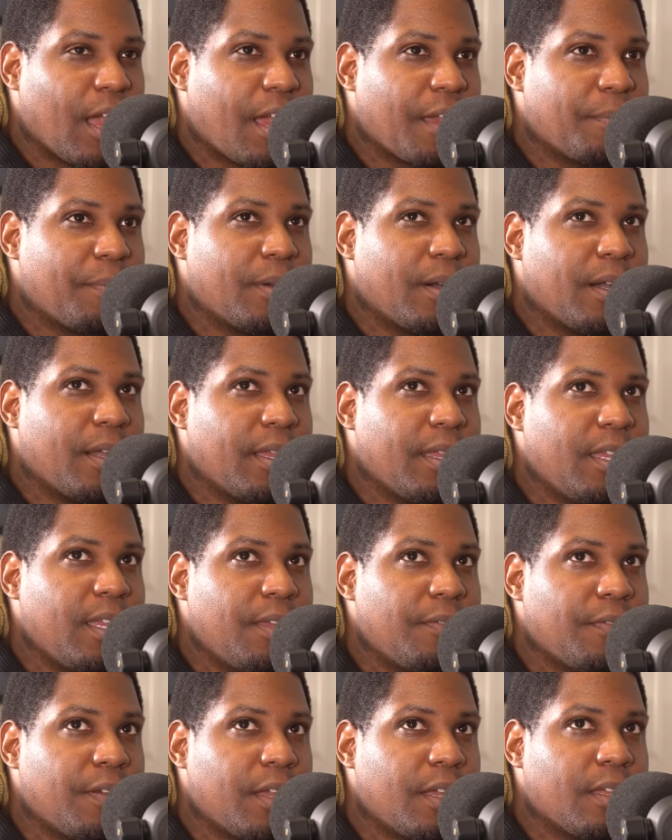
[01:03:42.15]
I
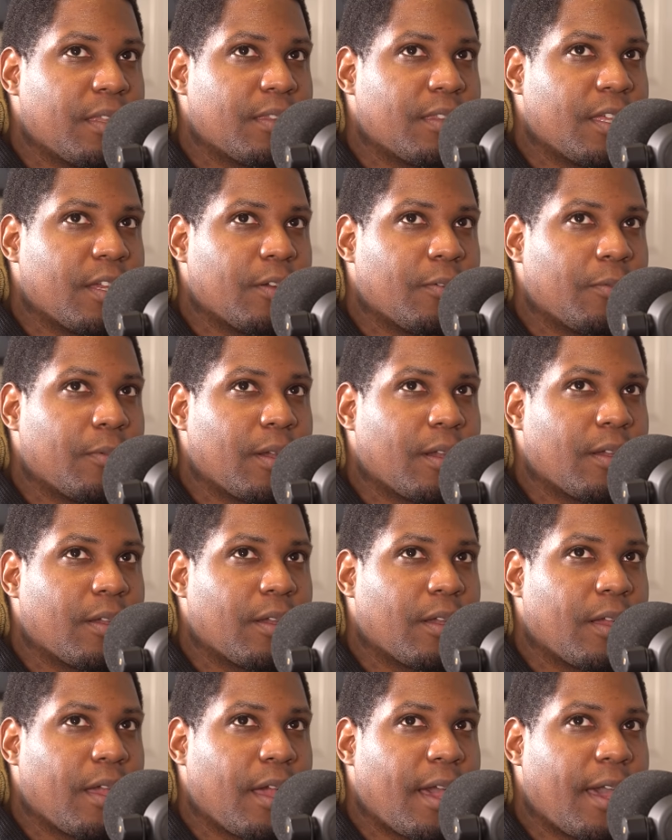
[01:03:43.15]
believe there.
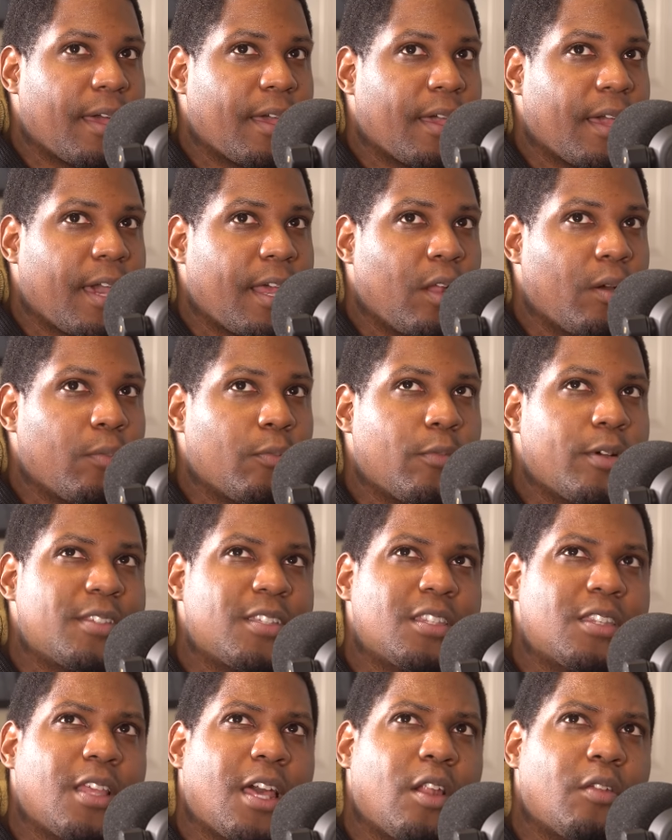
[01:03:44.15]
I don't. Was
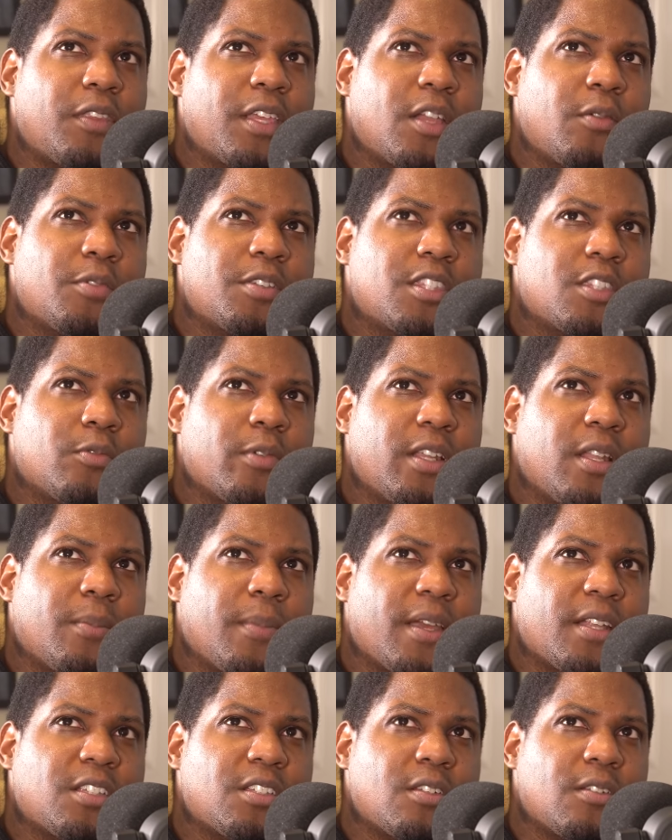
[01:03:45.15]
it? I don't think it was three
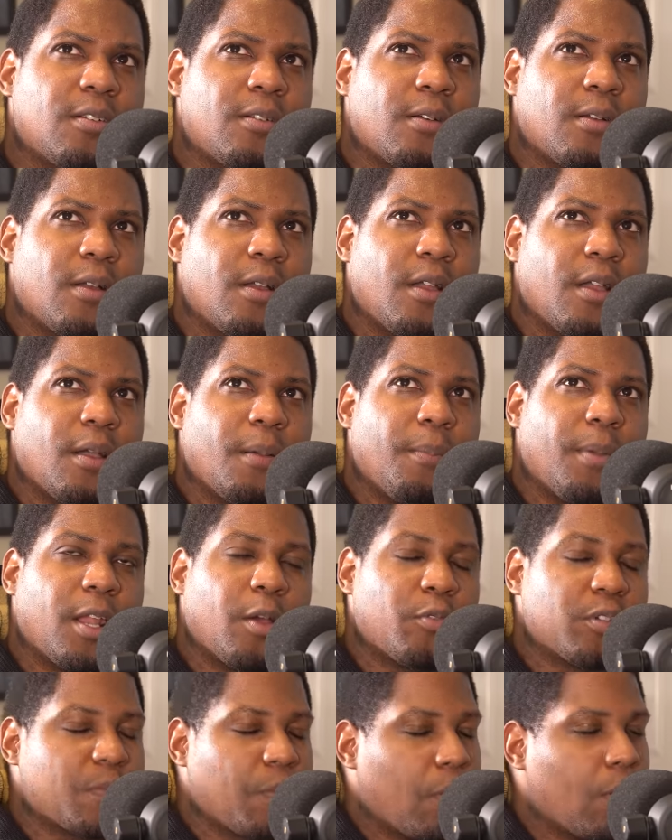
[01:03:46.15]
dimensional but
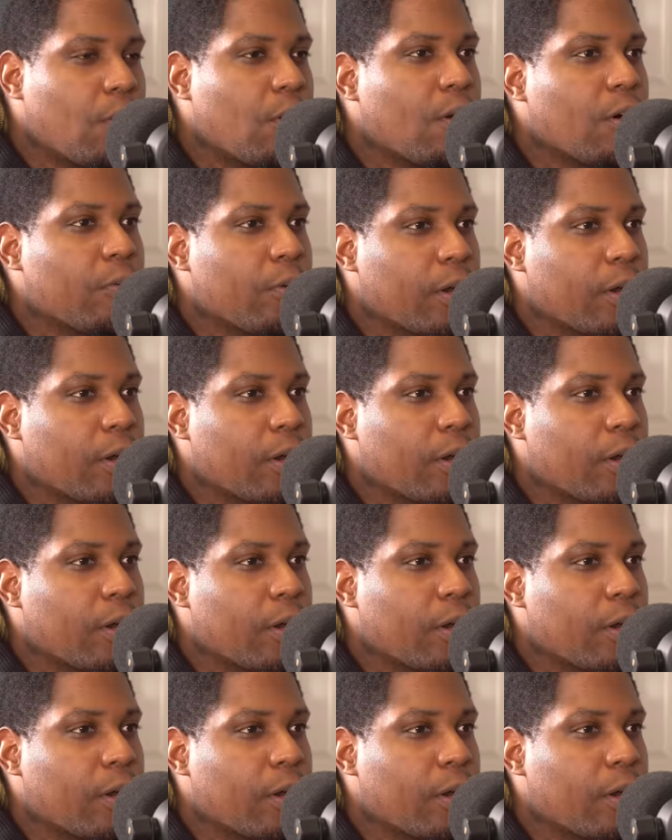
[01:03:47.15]
it was poor